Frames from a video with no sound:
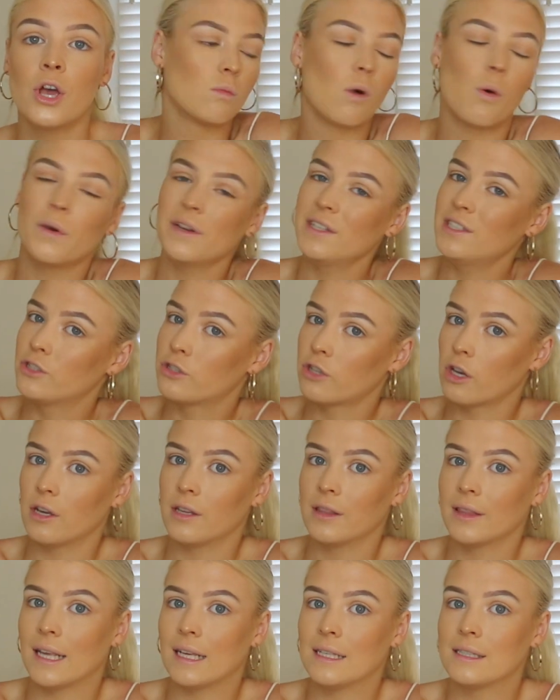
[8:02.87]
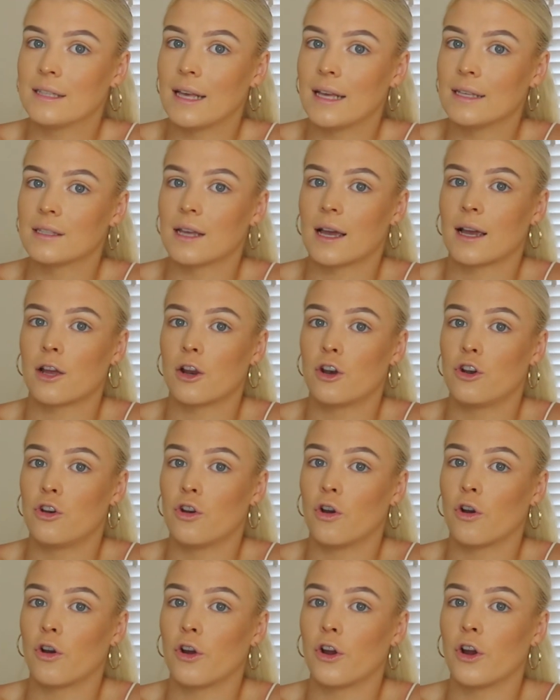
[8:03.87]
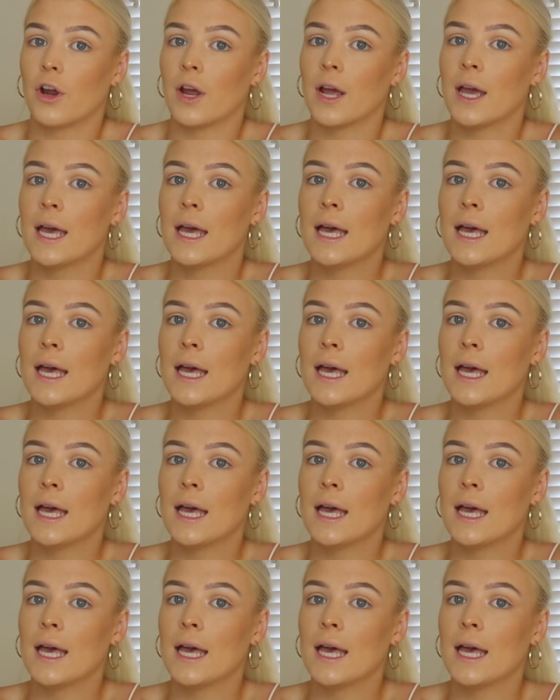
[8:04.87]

Well, with certain things, there's like no